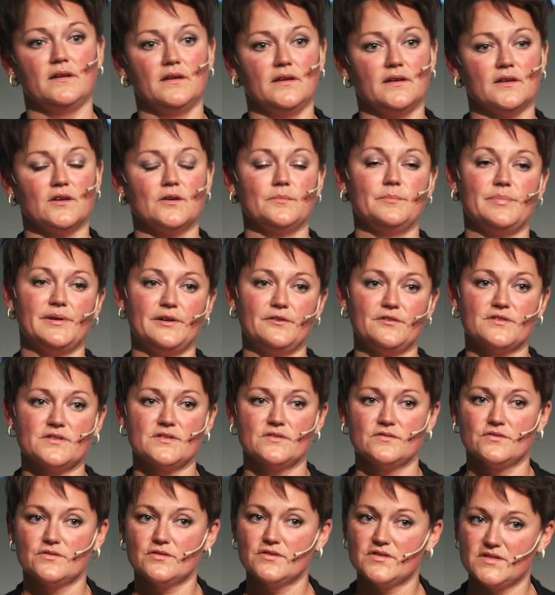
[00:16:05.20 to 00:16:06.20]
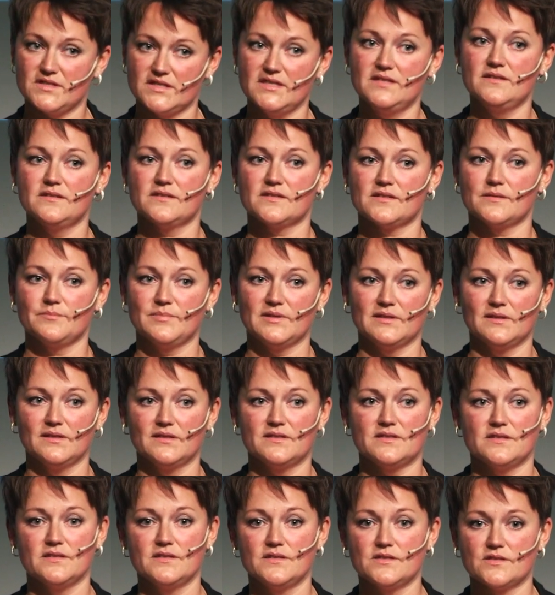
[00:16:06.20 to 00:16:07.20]
in comparison to seniors'
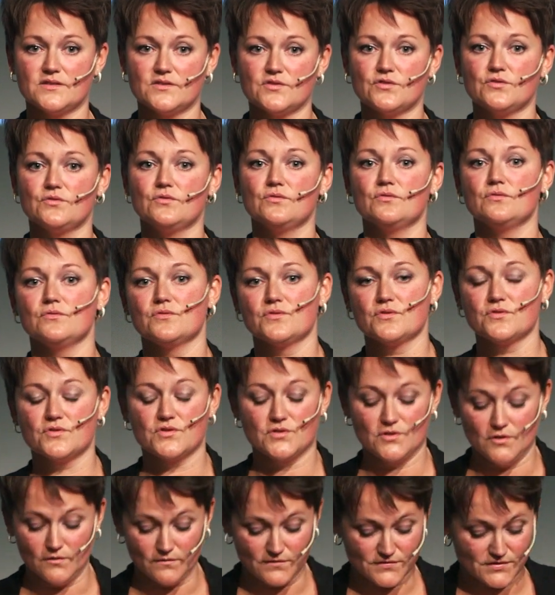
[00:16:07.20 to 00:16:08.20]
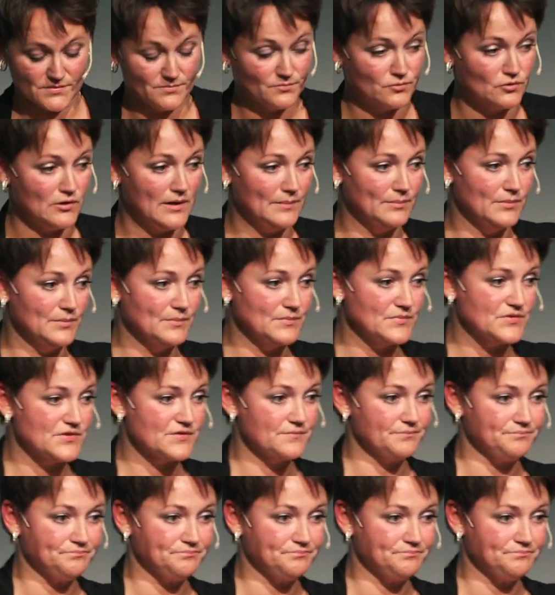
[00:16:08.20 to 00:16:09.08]
abilities to solve some problems.